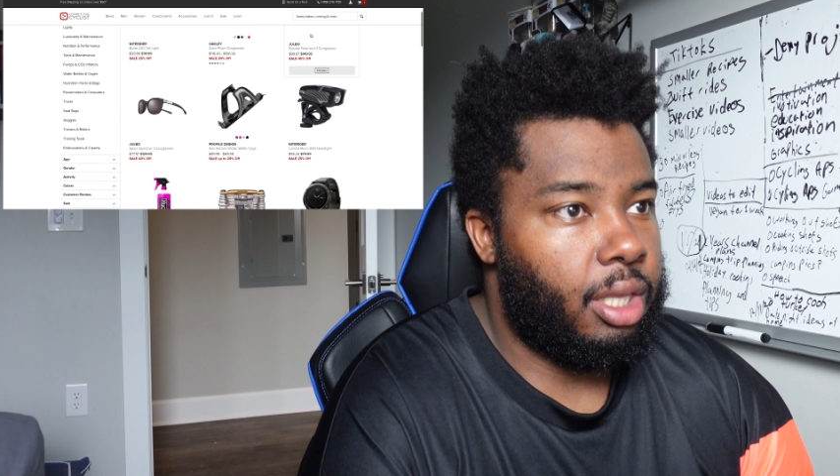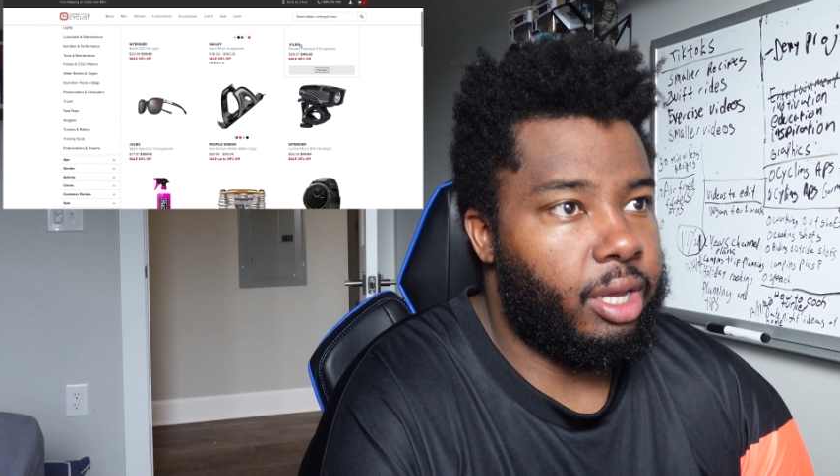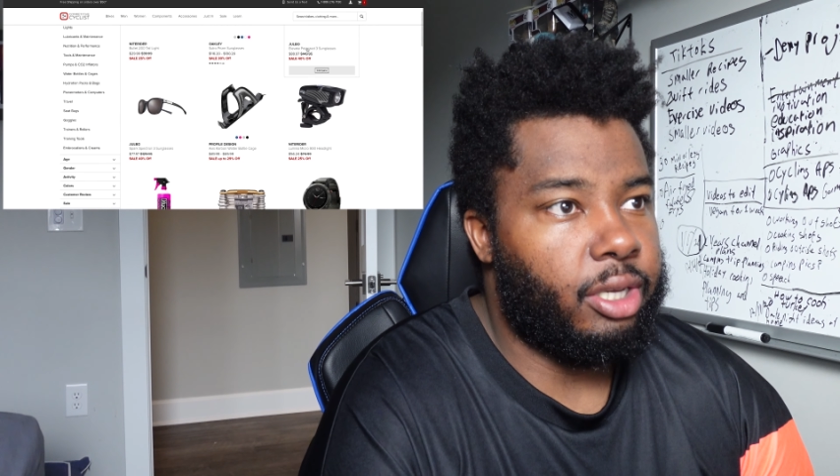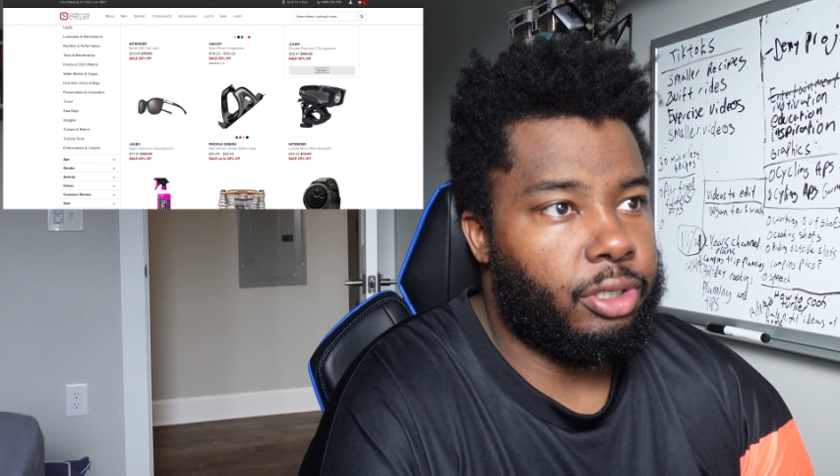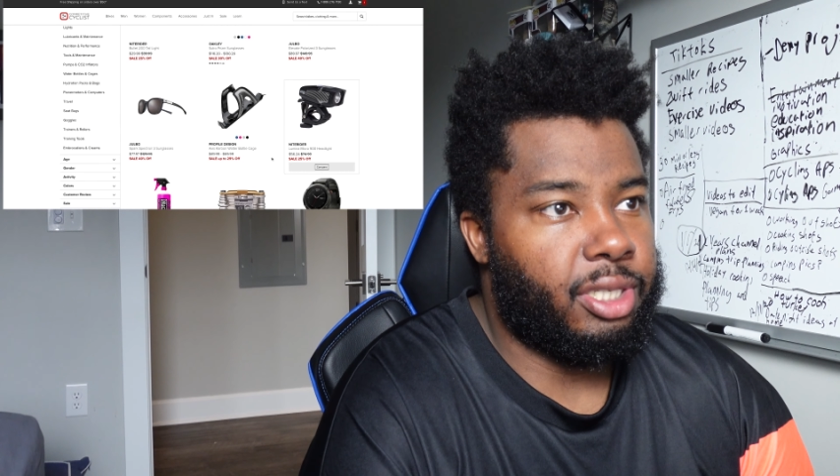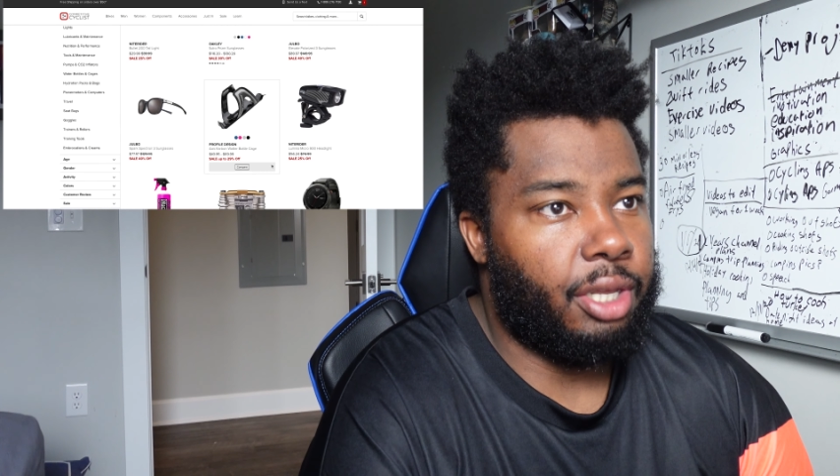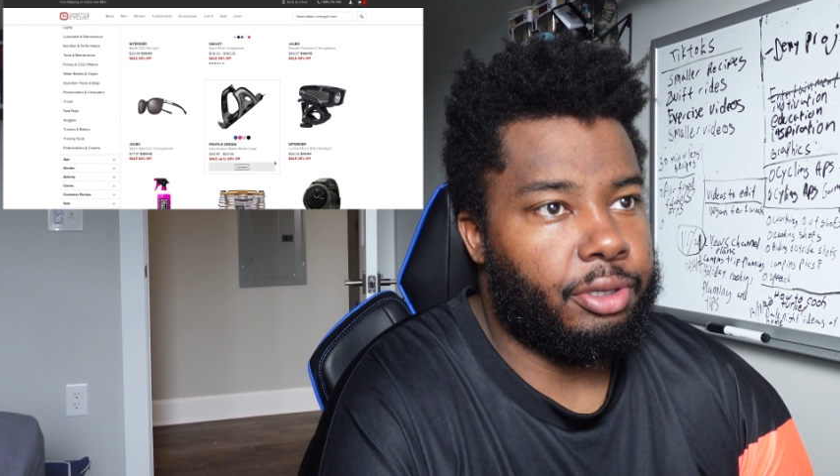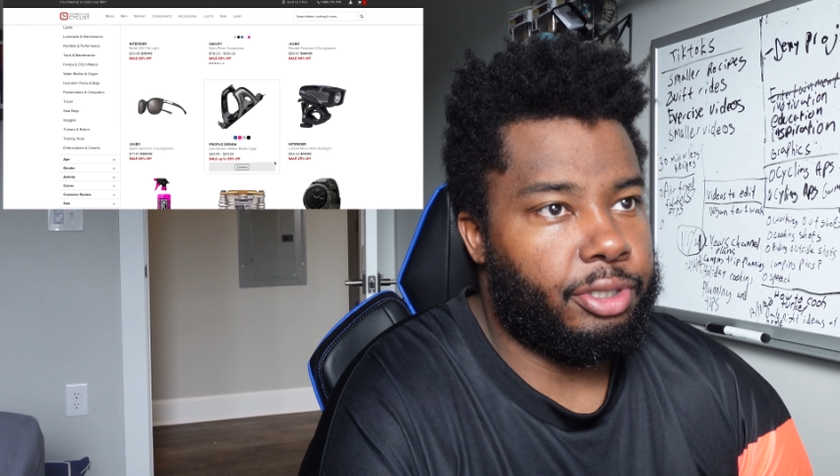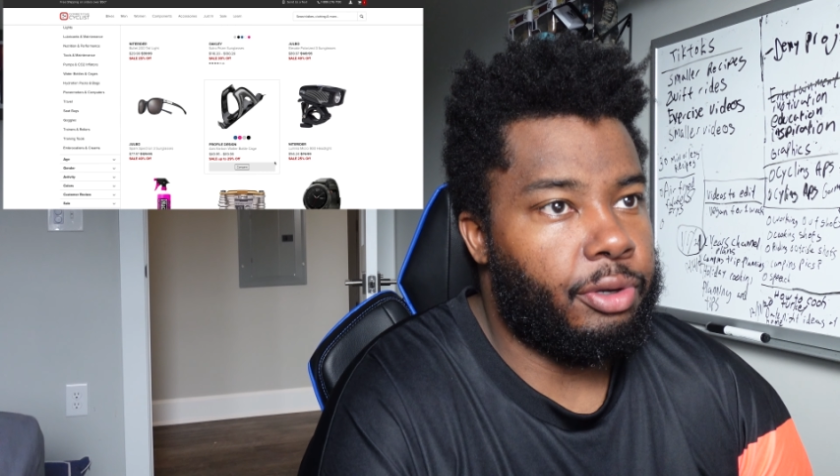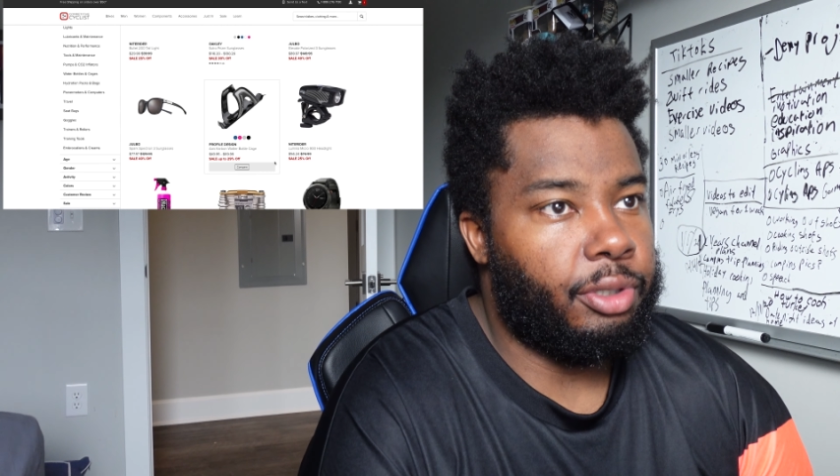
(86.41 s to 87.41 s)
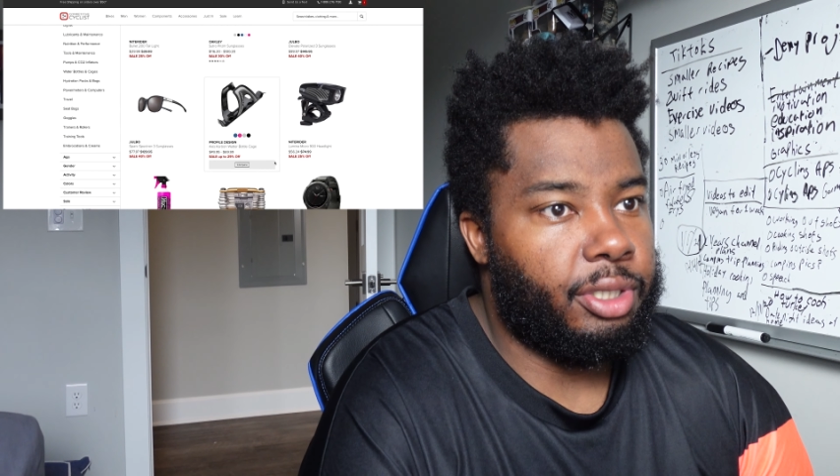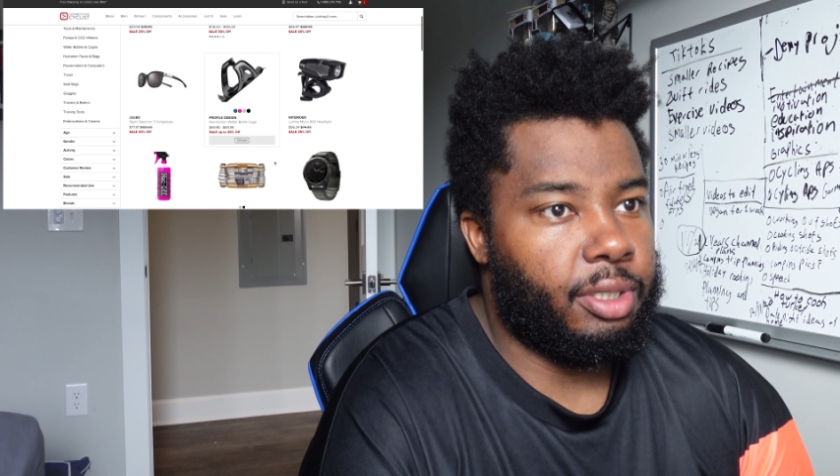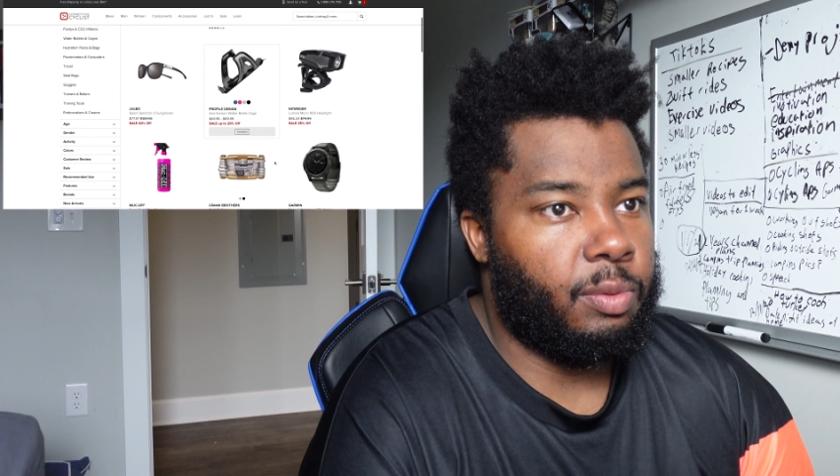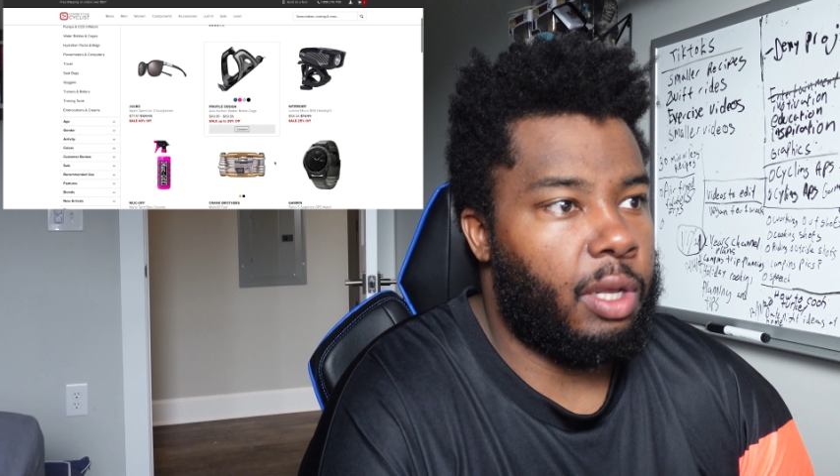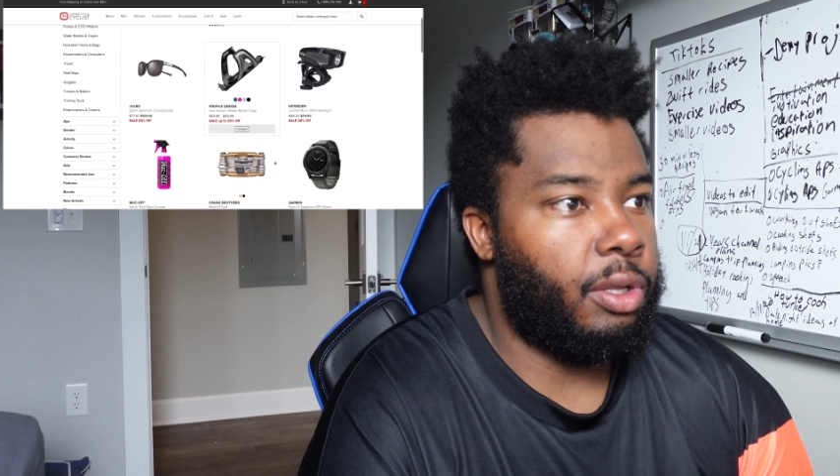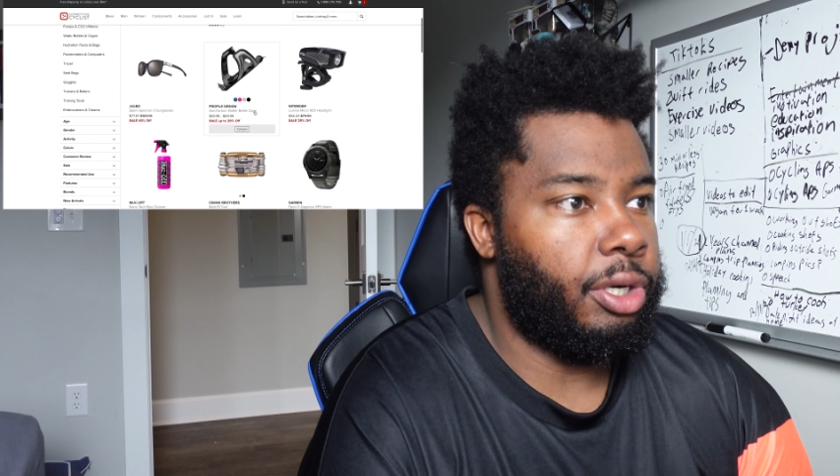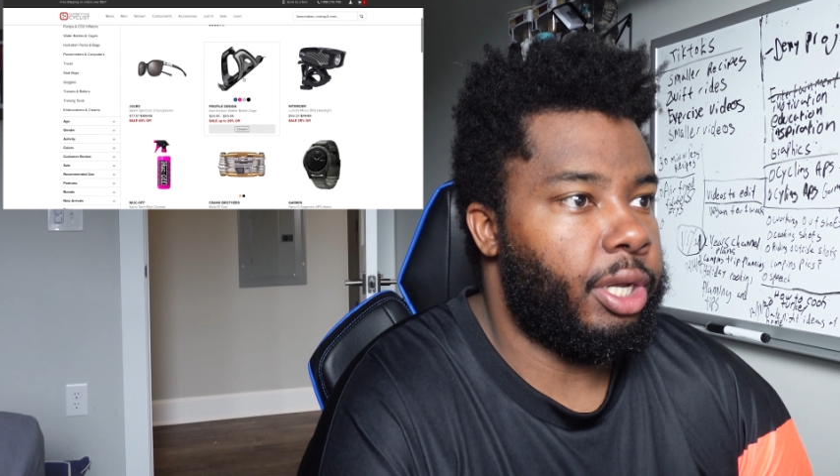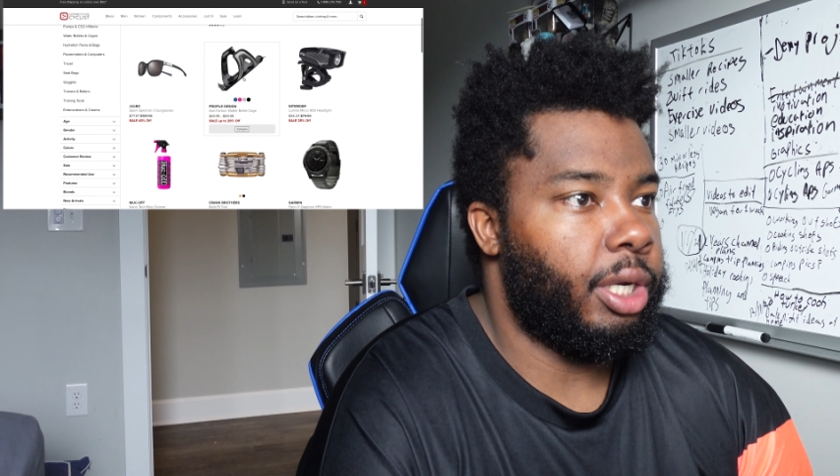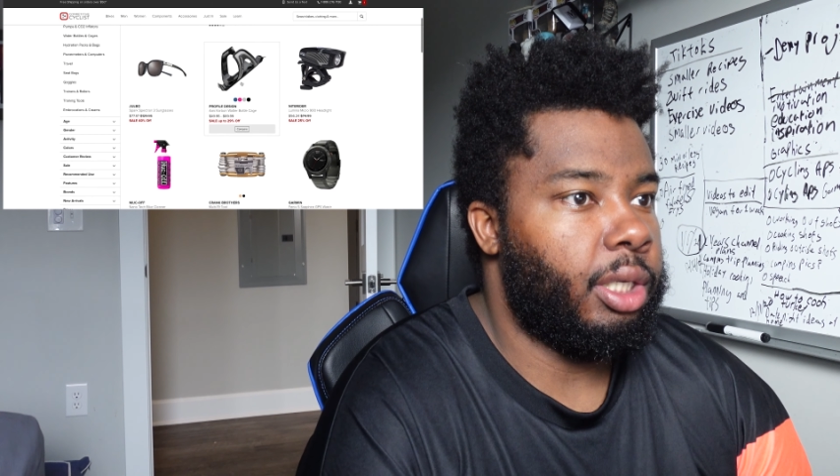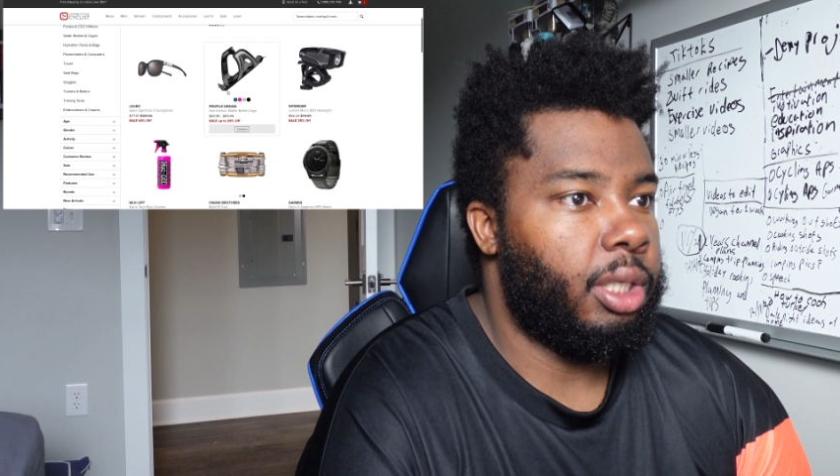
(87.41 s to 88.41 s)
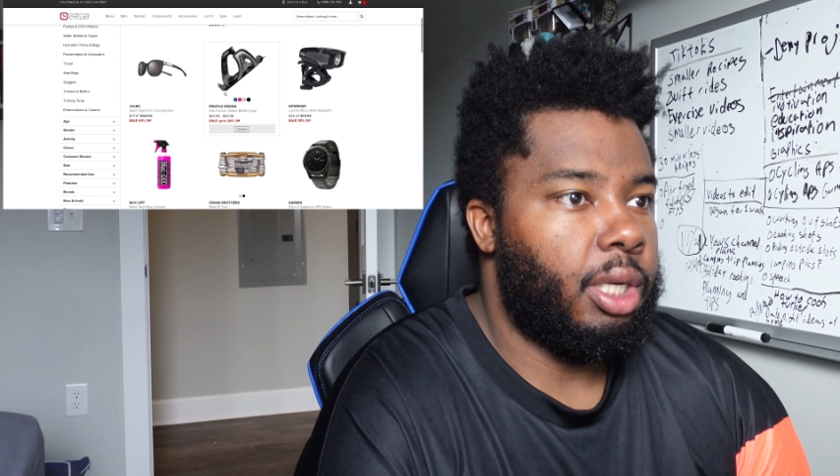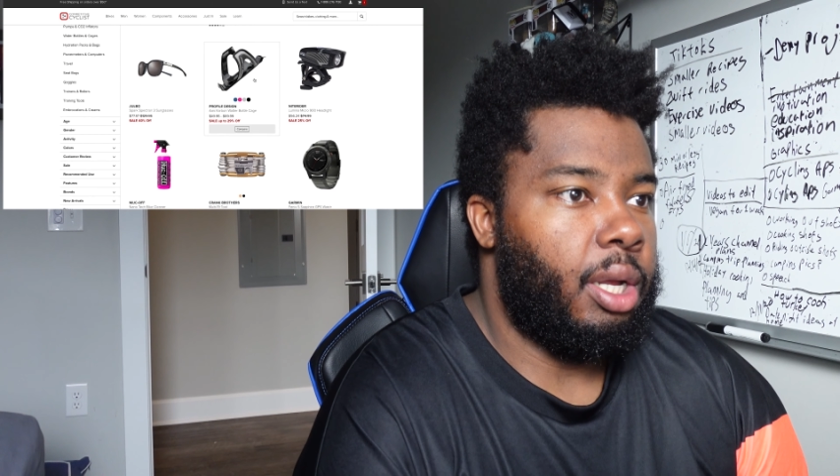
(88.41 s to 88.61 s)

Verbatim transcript: they also sell those Oakleys as well on here,